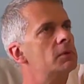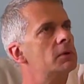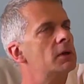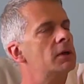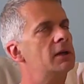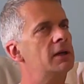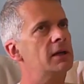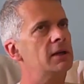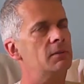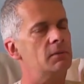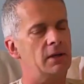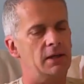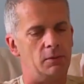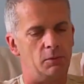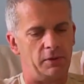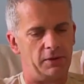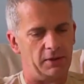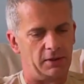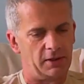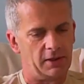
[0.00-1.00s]
uh, any,
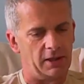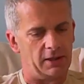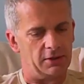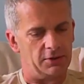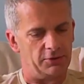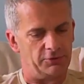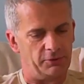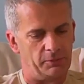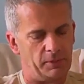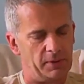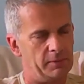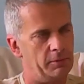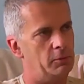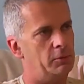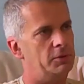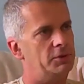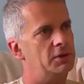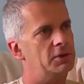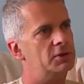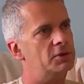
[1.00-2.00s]
anywhere that cases for people
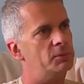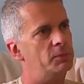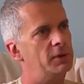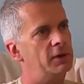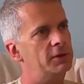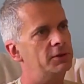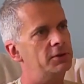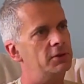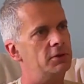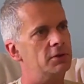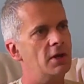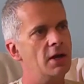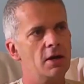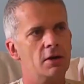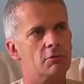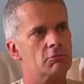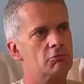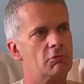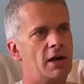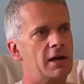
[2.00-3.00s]
with disabilities,
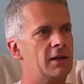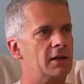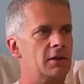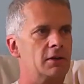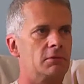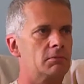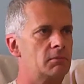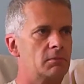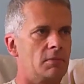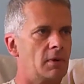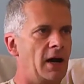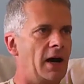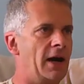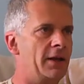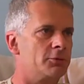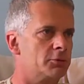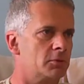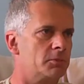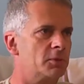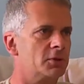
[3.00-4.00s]
running at
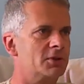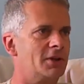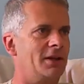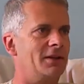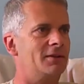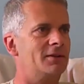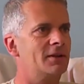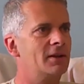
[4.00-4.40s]
100%.